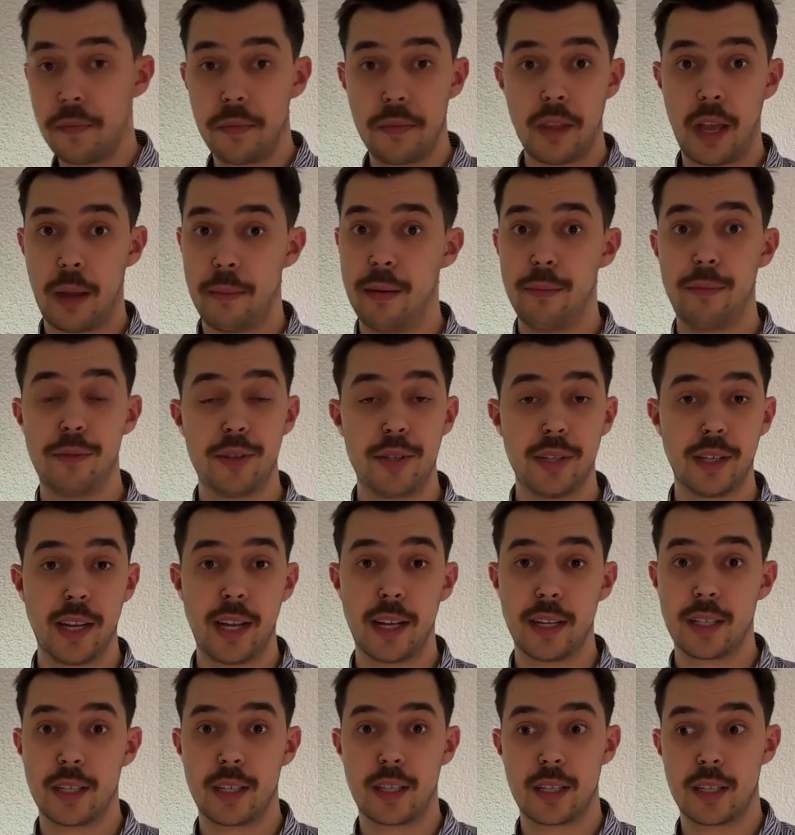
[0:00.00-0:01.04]
I'm able to
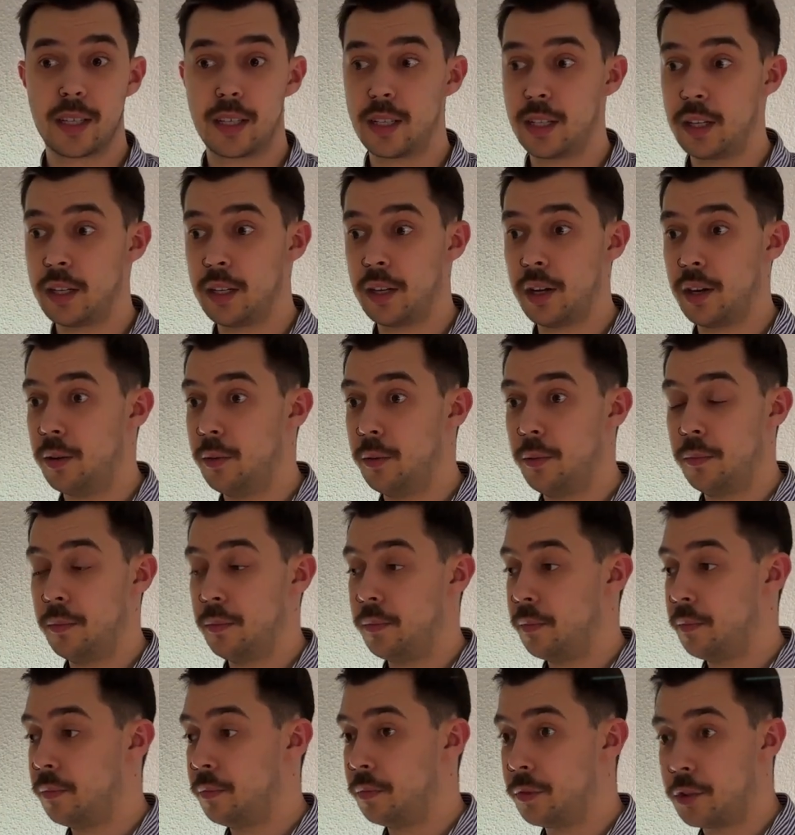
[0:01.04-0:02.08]
get 2
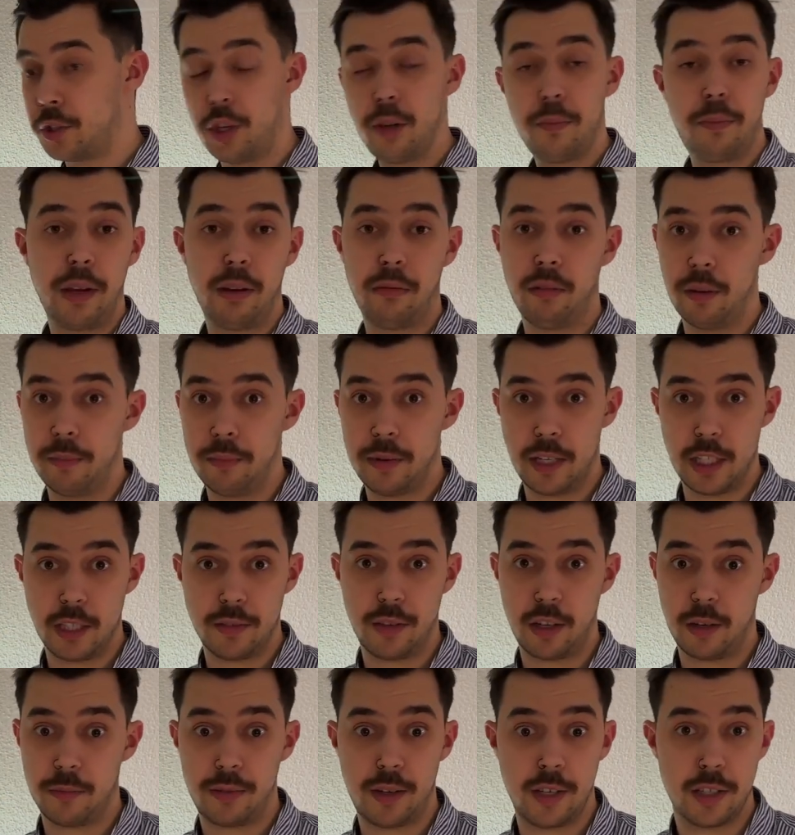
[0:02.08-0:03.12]
P1Ps
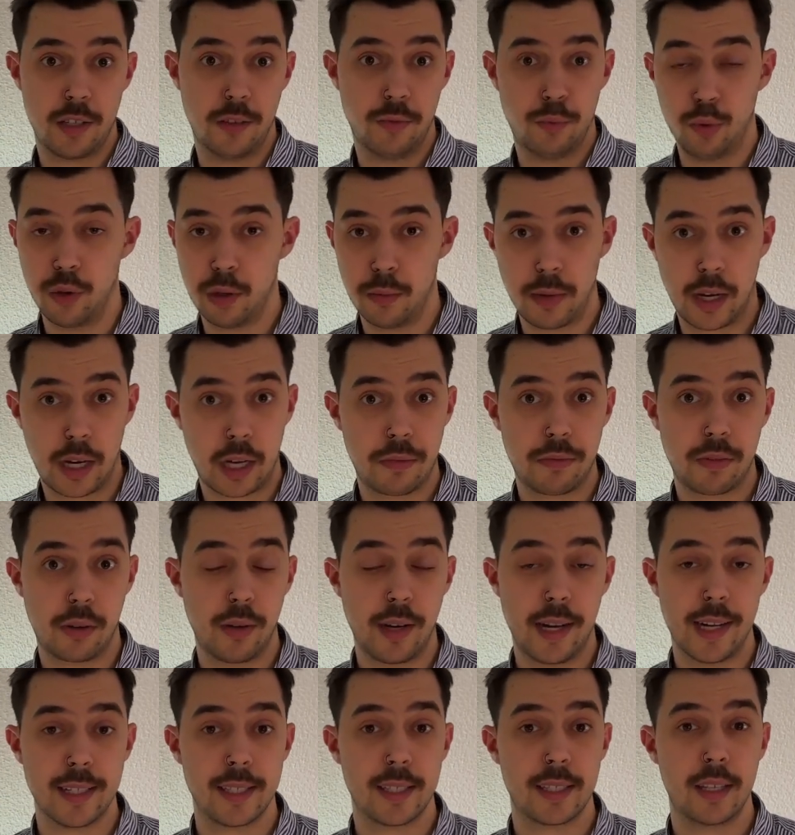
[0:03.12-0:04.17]
for the price of 1 Mark
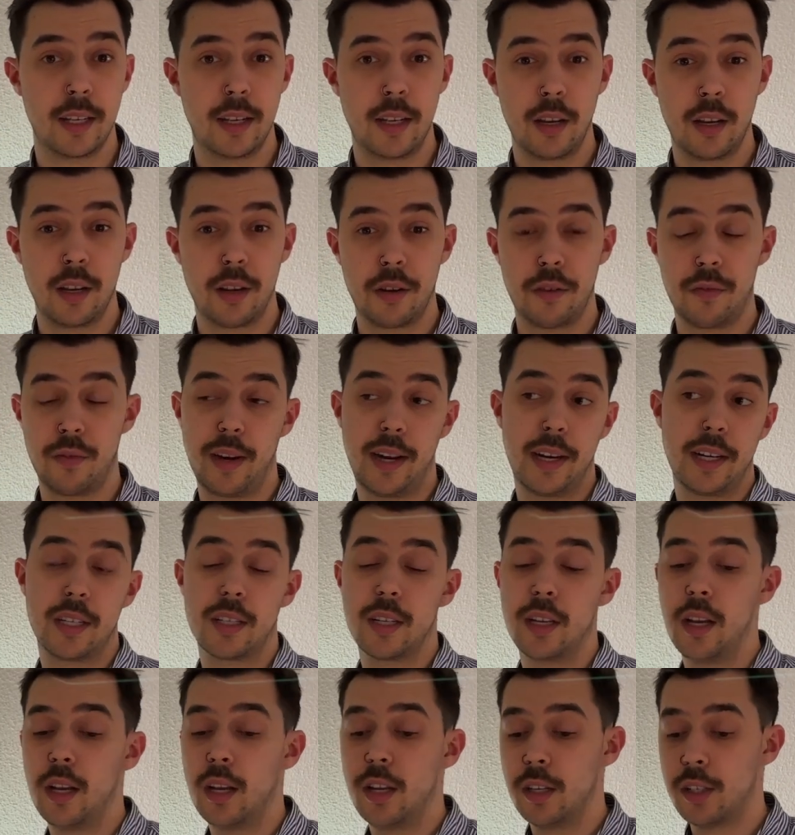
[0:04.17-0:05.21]
4S, right?
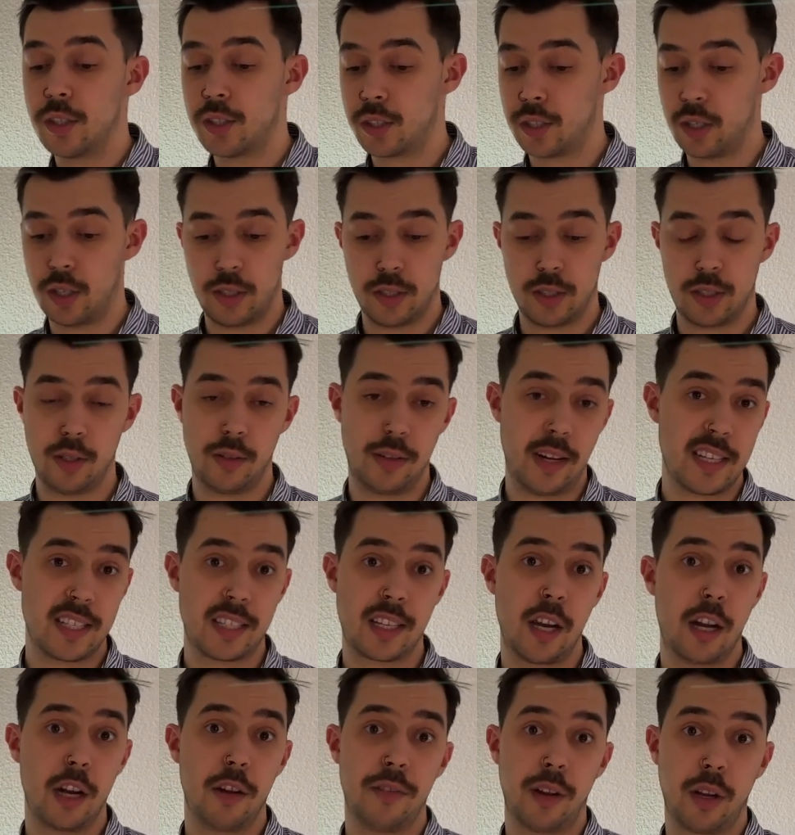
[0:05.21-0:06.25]
So that's
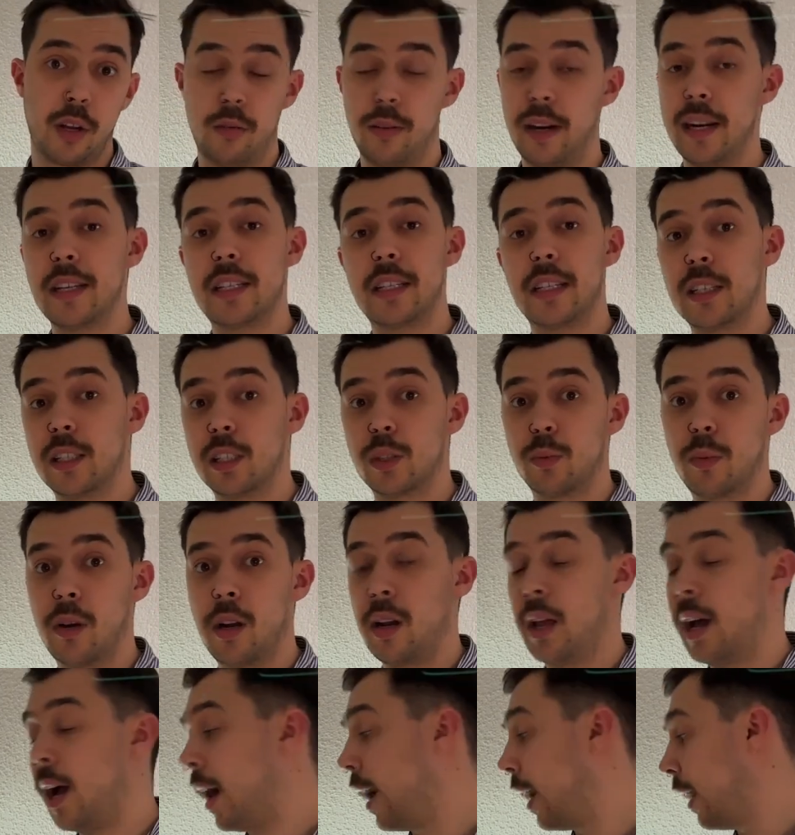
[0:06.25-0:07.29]
kind of a great deal as
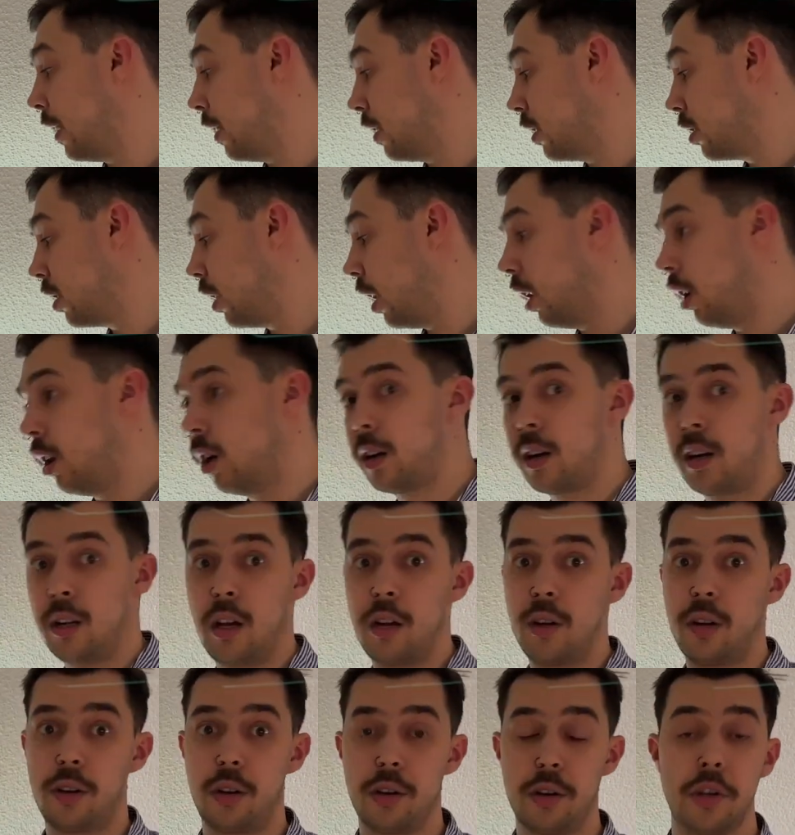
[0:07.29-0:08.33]
well. And looking
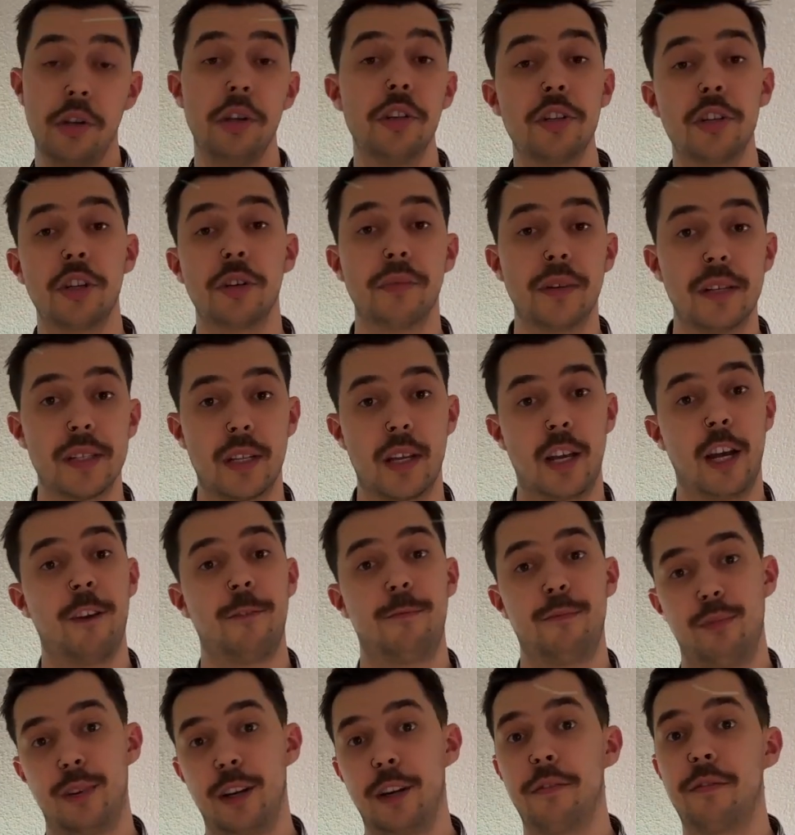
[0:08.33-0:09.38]
at other YouTubers that
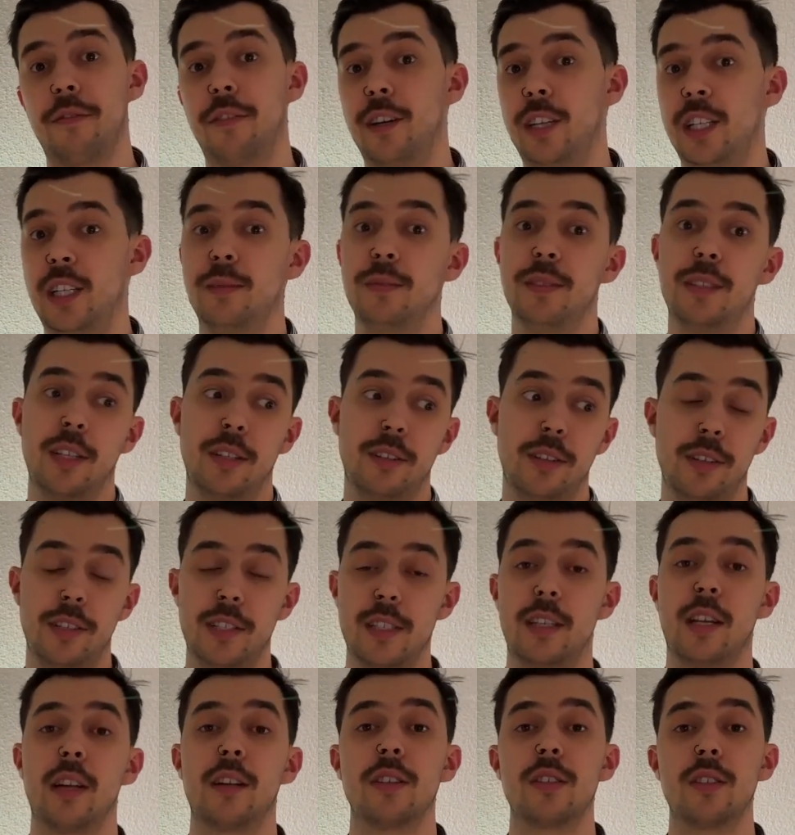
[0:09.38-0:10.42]
have print farms and all this
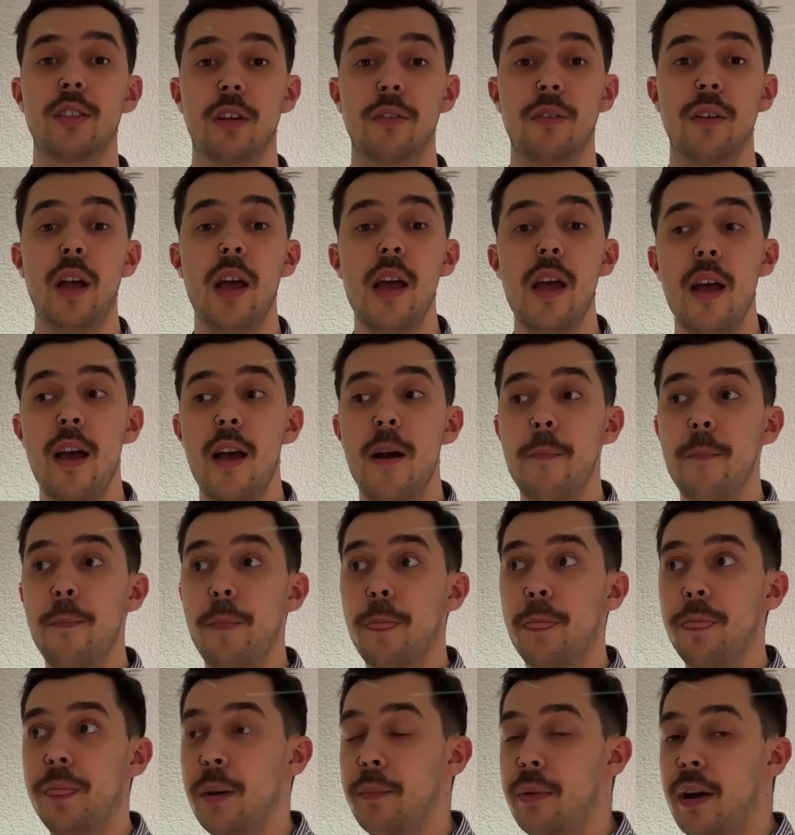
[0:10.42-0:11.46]
kind of stuff,
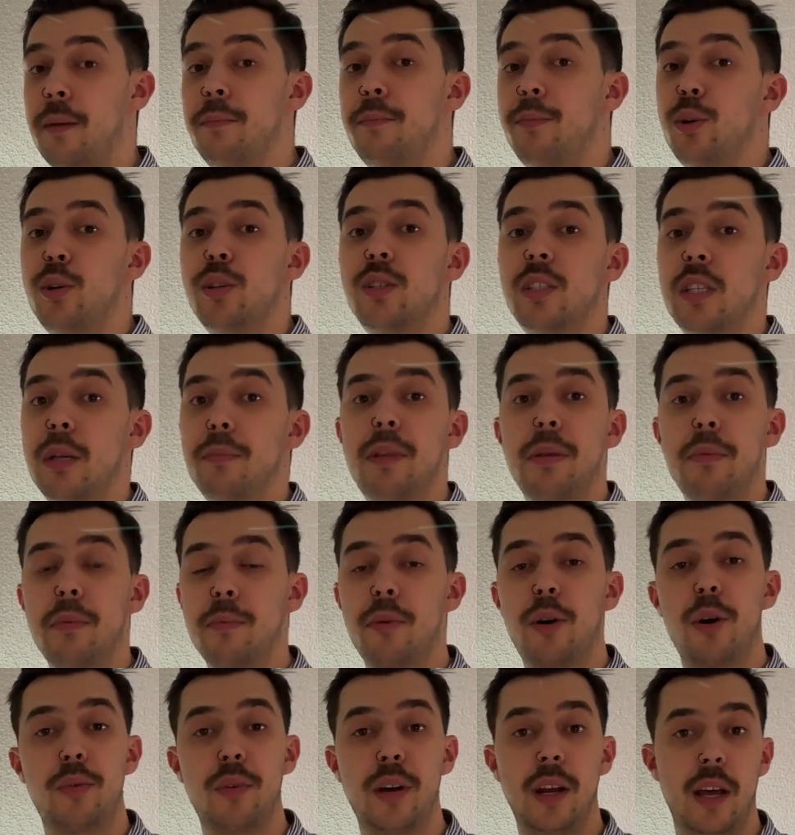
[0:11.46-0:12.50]
the bamboos seem to be
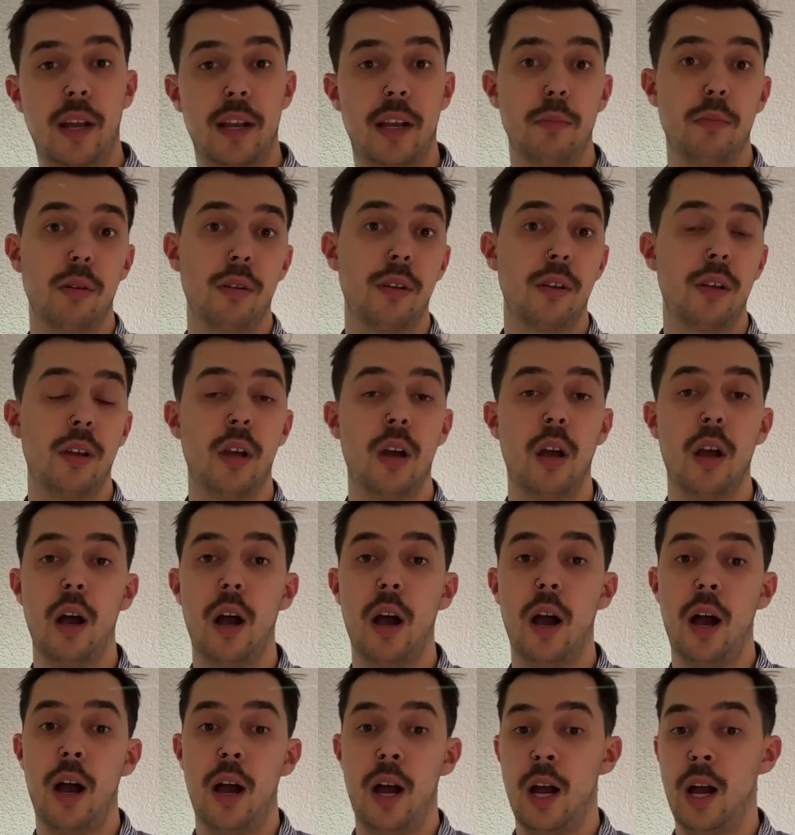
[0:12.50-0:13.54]
more reliable
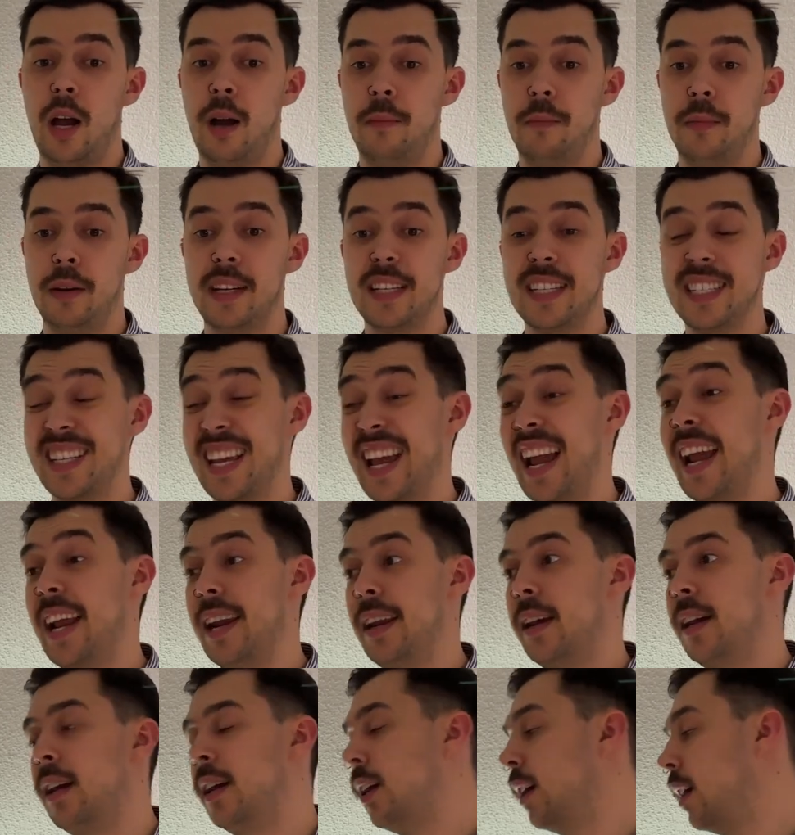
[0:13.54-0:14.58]
than